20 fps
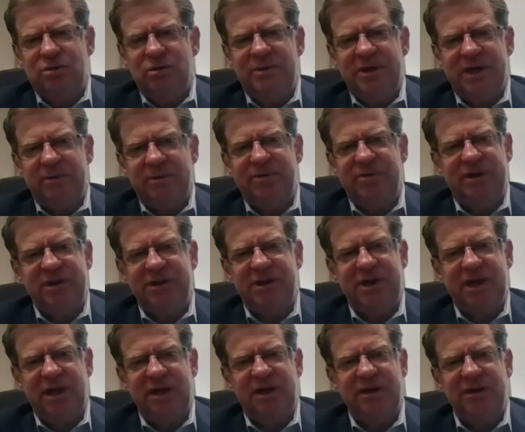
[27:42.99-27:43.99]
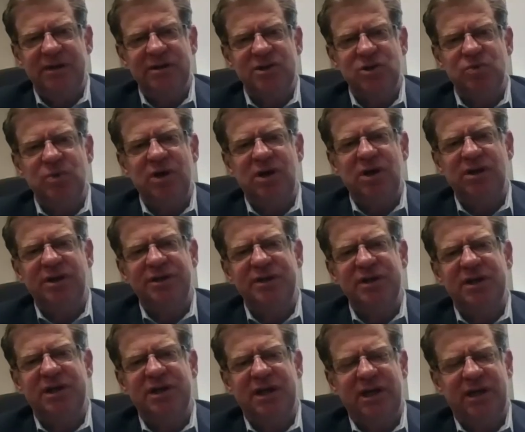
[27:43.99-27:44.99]
Quebec but in Canada as well. I
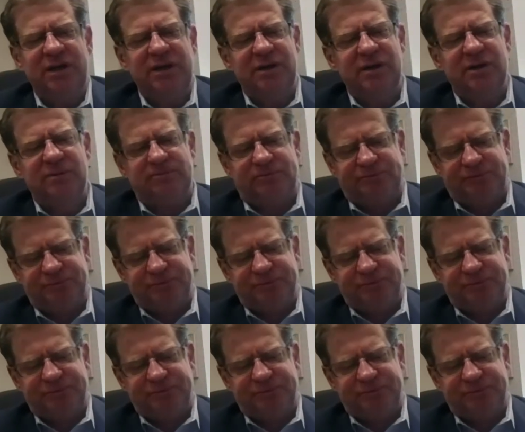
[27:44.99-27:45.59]
think Canada